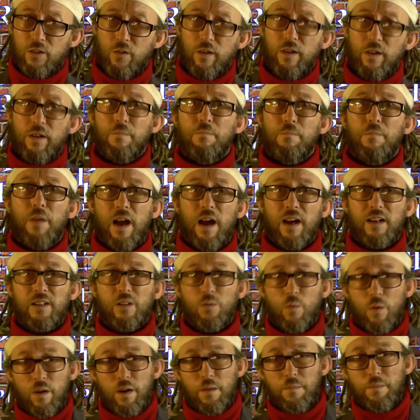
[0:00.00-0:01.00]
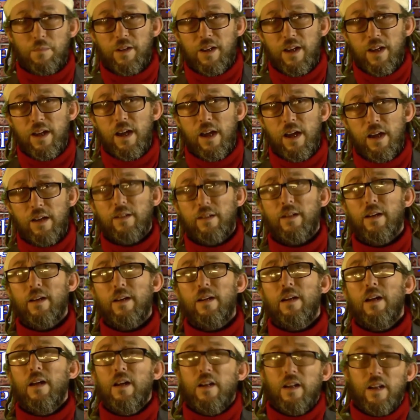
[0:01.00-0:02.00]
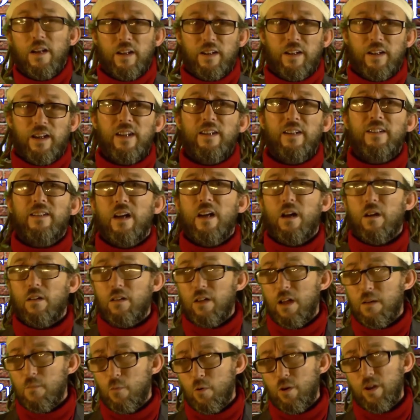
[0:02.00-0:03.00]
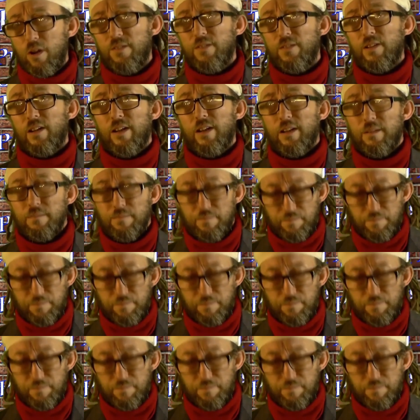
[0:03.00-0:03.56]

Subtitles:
screen in back, so when I'm keying it, it keys out a lot more evenly.